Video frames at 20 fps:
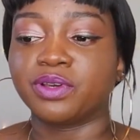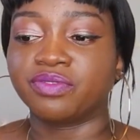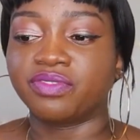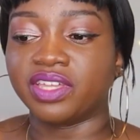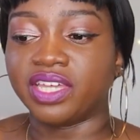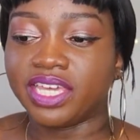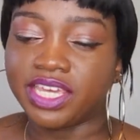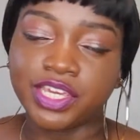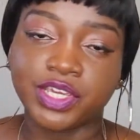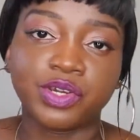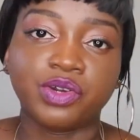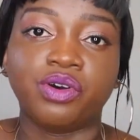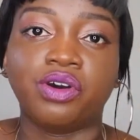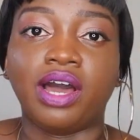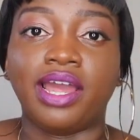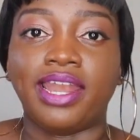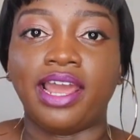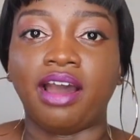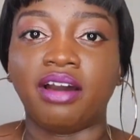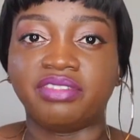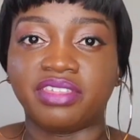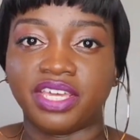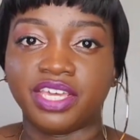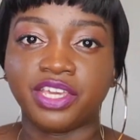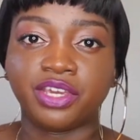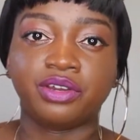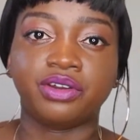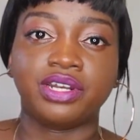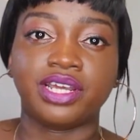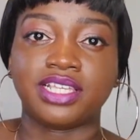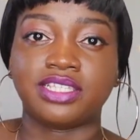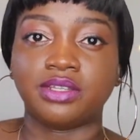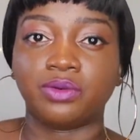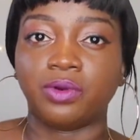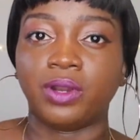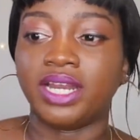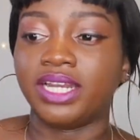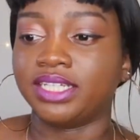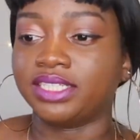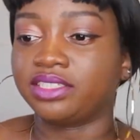of the ego, and how the ego doesn't
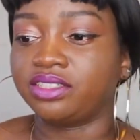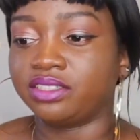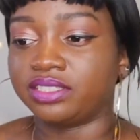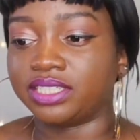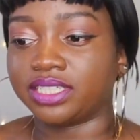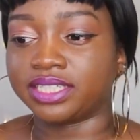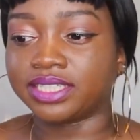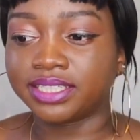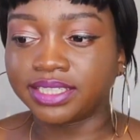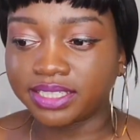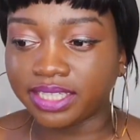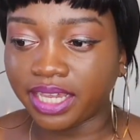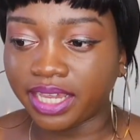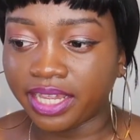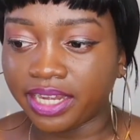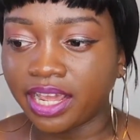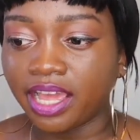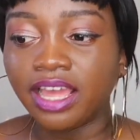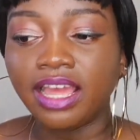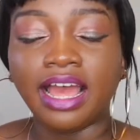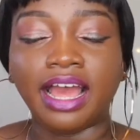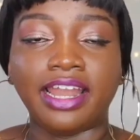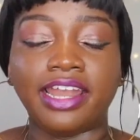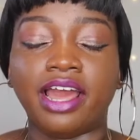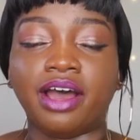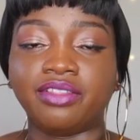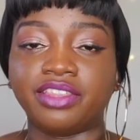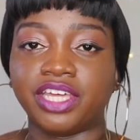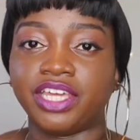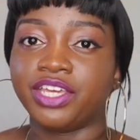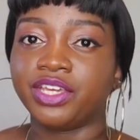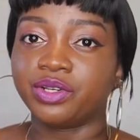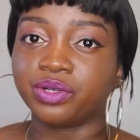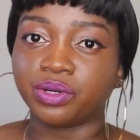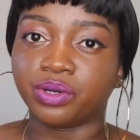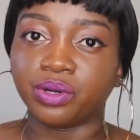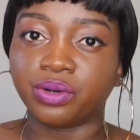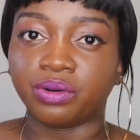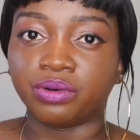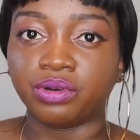want us to succeed, and how the
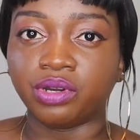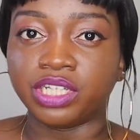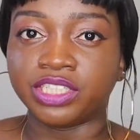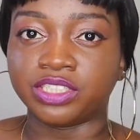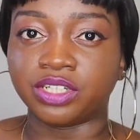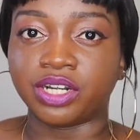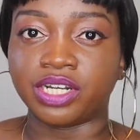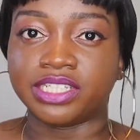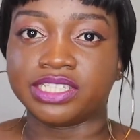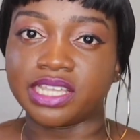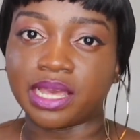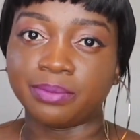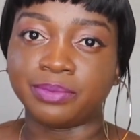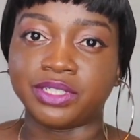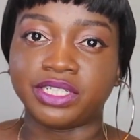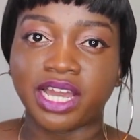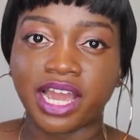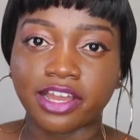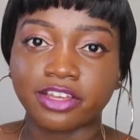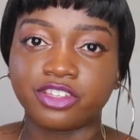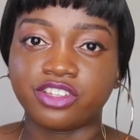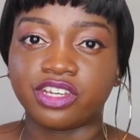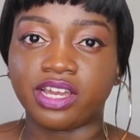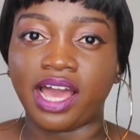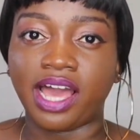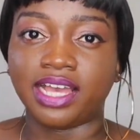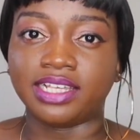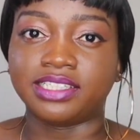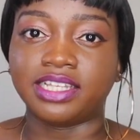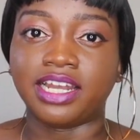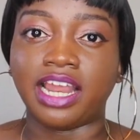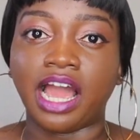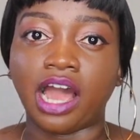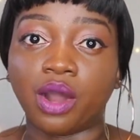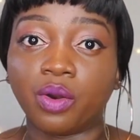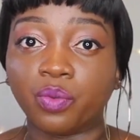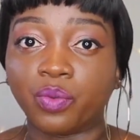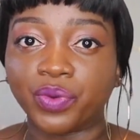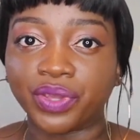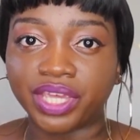ego is always sabotaging us, and
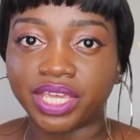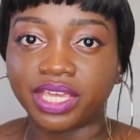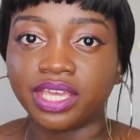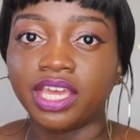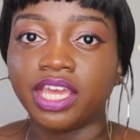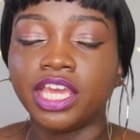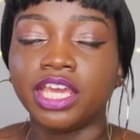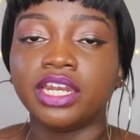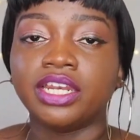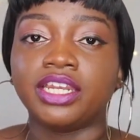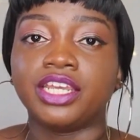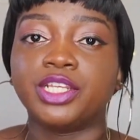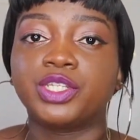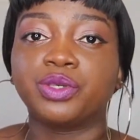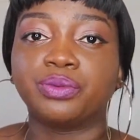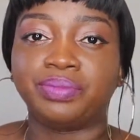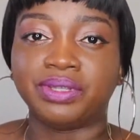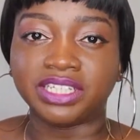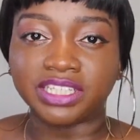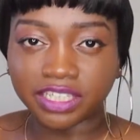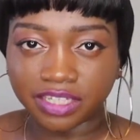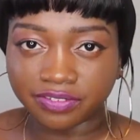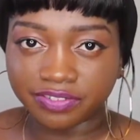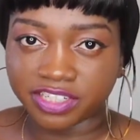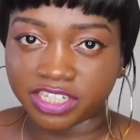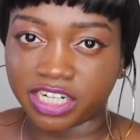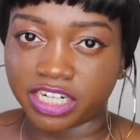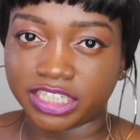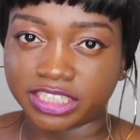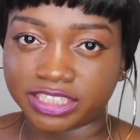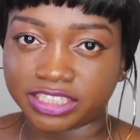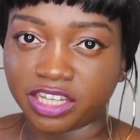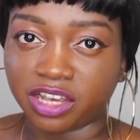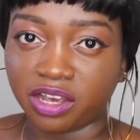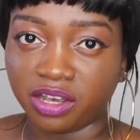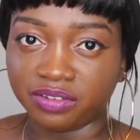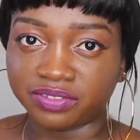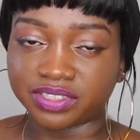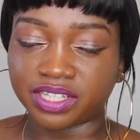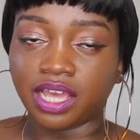how we need to believe in
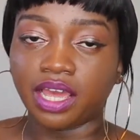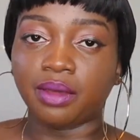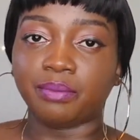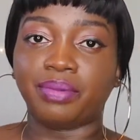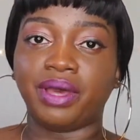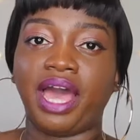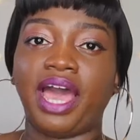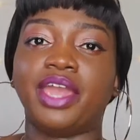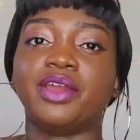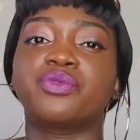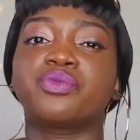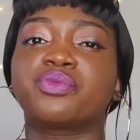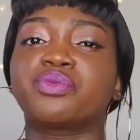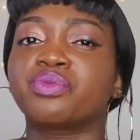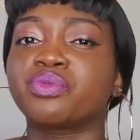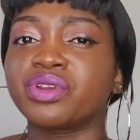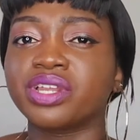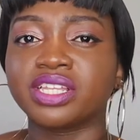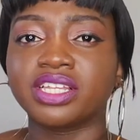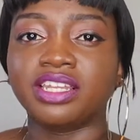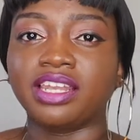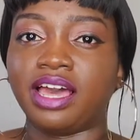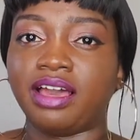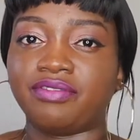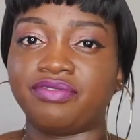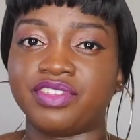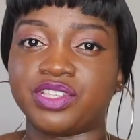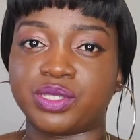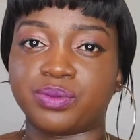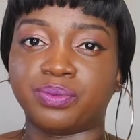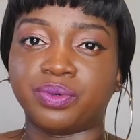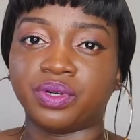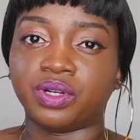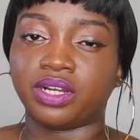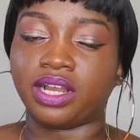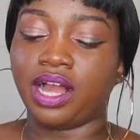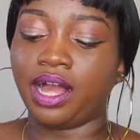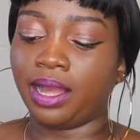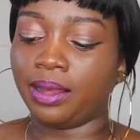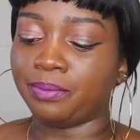ourselves. But I really love this
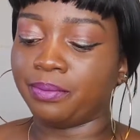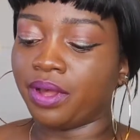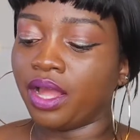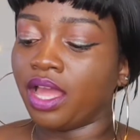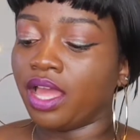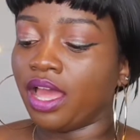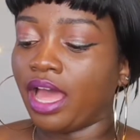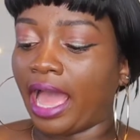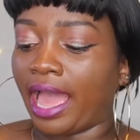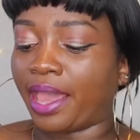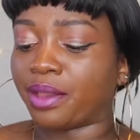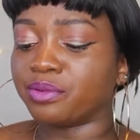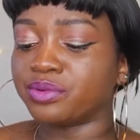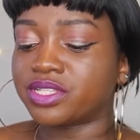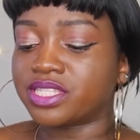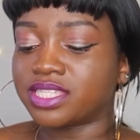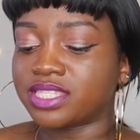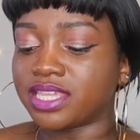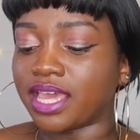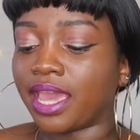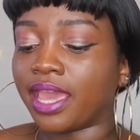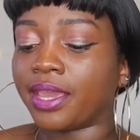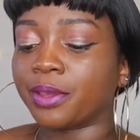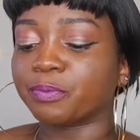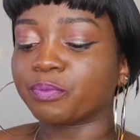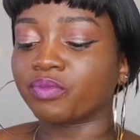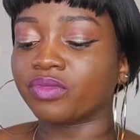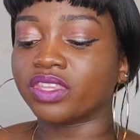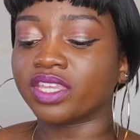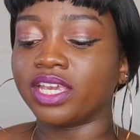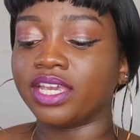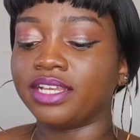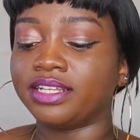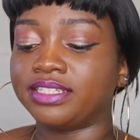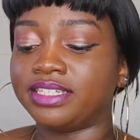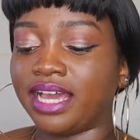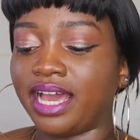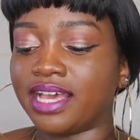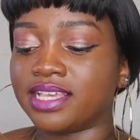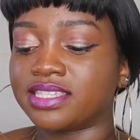book. I would say
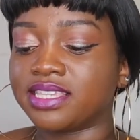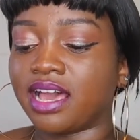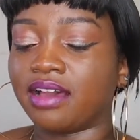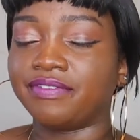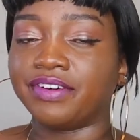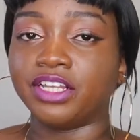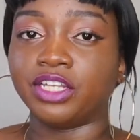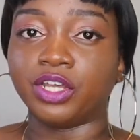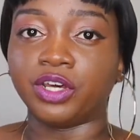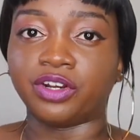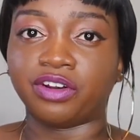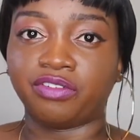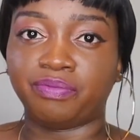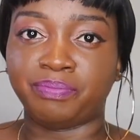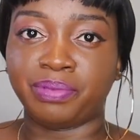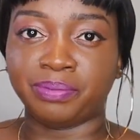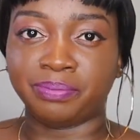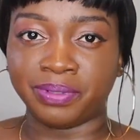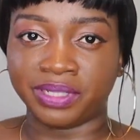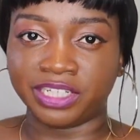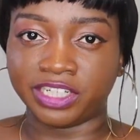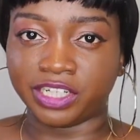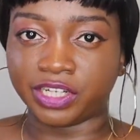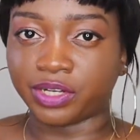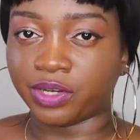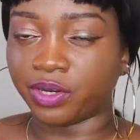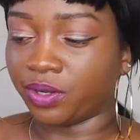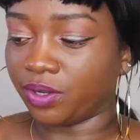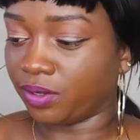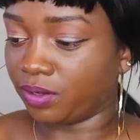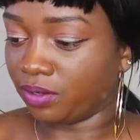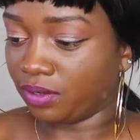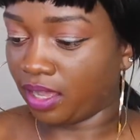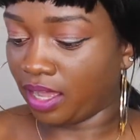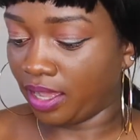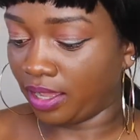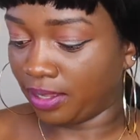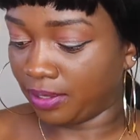it does have a lot of biblical